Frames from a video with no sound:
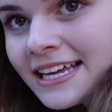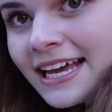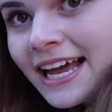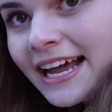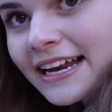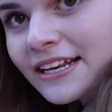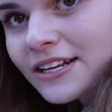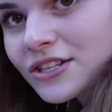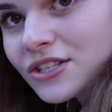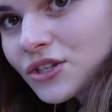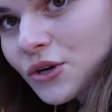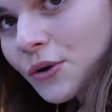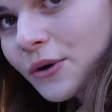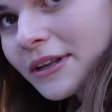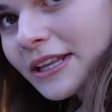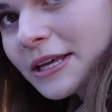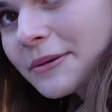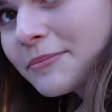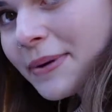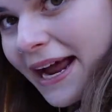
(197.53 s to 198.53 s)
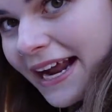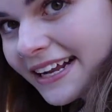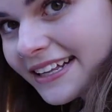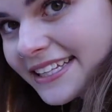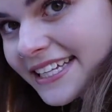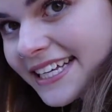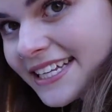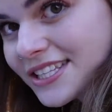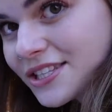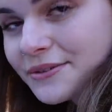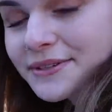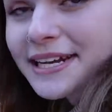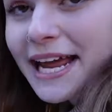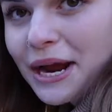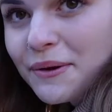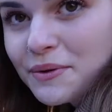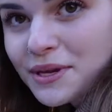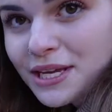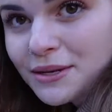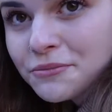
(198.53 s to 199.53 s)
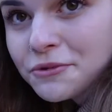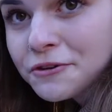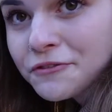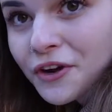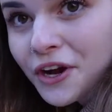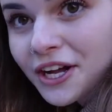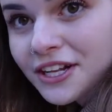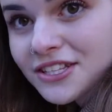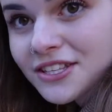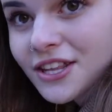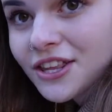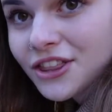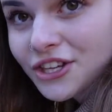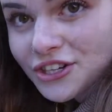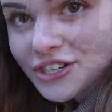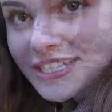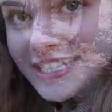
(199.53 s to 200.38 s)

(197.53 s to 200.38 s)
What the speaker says: and he's totally backlit. So now we can move on to the 3rd